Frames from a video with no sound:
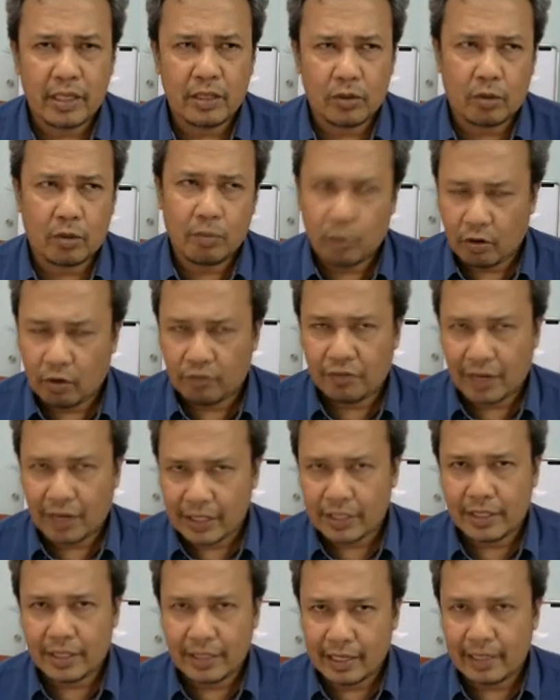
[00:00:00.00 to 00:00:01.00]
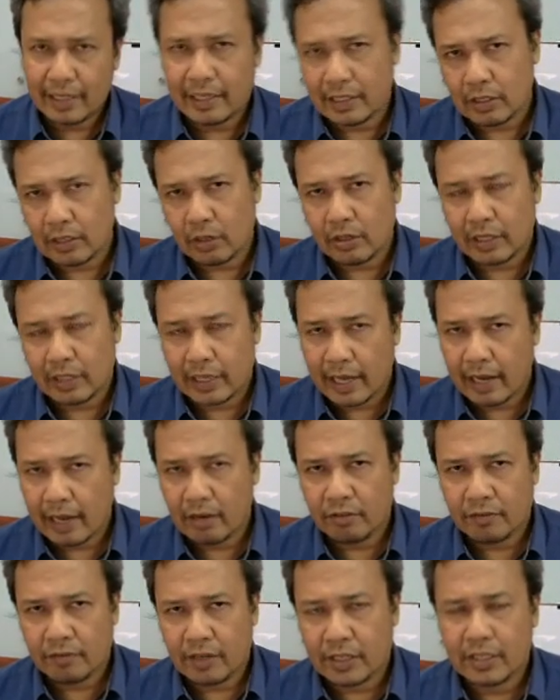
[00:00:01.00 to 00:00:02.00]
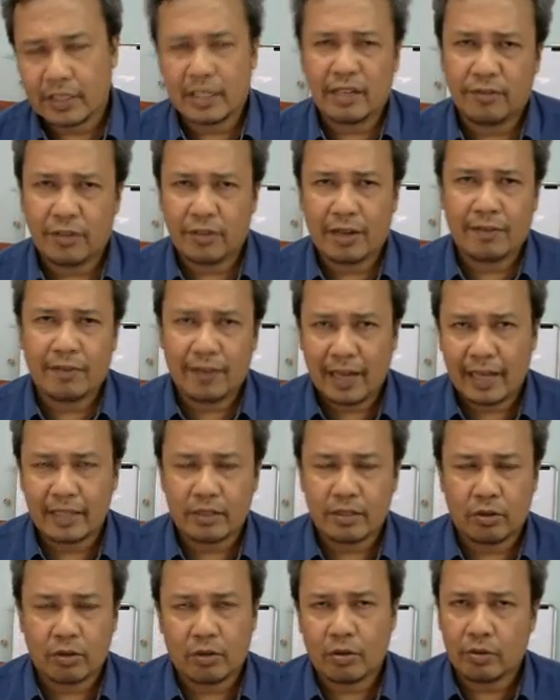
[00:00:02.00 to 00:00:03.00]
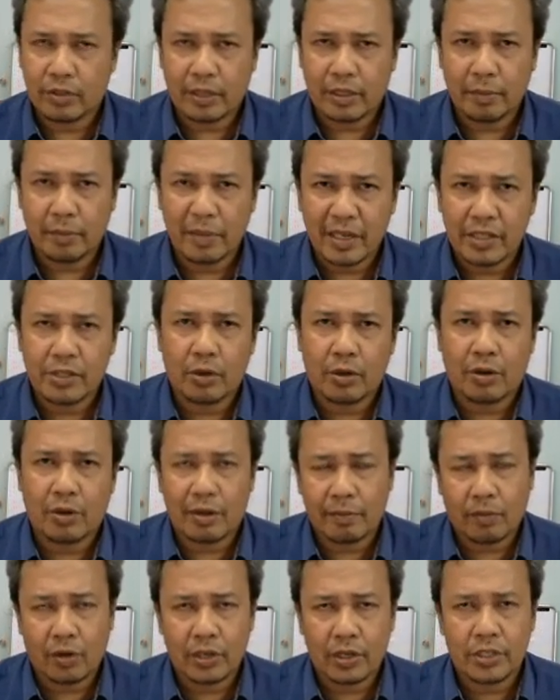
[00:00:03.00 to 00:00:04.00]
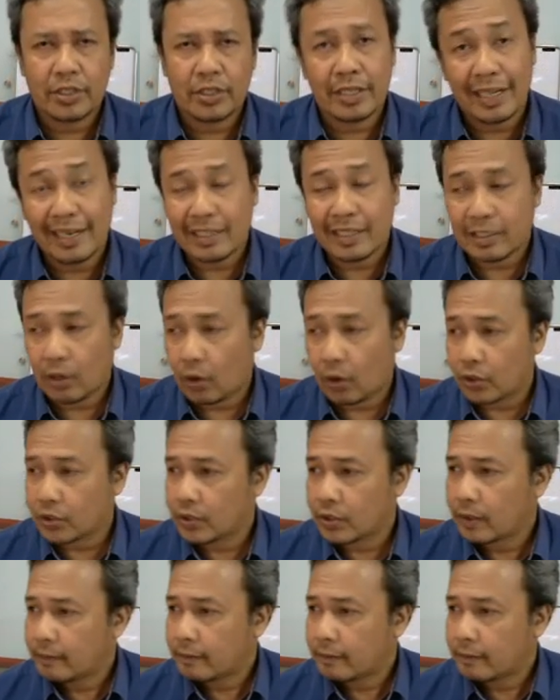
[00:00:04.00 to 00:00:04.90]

or more function, then it's gain of function. If you have less or diminish or abolish, then it's loss.